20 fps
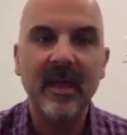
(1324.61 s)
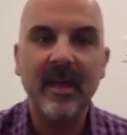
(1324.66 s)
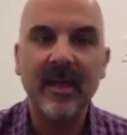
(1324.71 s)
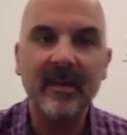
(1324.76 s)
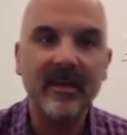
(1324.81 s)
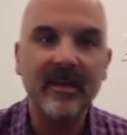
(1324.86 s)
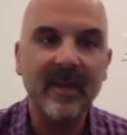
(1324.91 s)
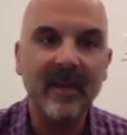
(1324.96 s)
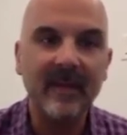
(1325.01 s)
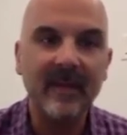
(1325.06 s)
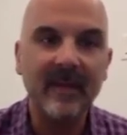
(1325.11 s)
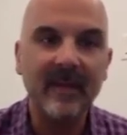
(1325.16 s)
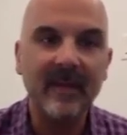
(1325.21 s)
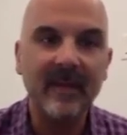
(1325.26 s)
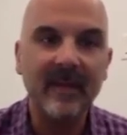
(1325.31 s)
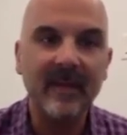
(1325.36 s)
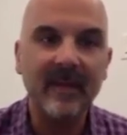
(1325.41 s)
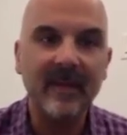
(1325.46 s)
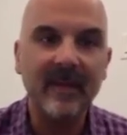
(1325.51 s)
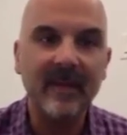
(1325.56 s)
And uh, if
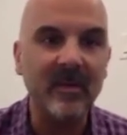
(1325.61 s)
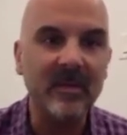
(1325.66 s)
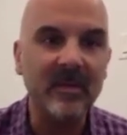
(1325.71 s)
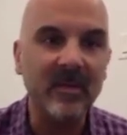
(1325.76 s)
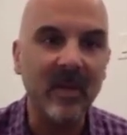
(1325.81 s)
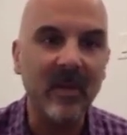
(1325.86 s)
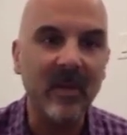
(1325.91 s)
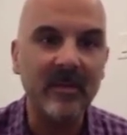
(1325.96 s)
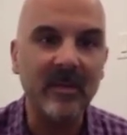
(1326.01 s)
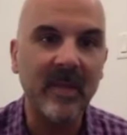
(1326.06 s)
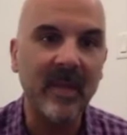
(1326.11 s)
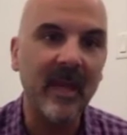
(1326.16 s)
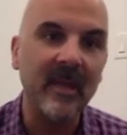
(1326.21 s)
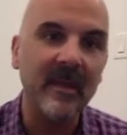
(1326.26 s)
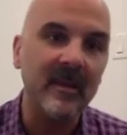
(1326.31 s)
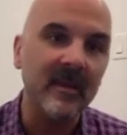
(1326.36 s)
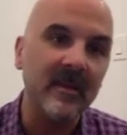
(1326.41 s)
they say I do a general, say, hey,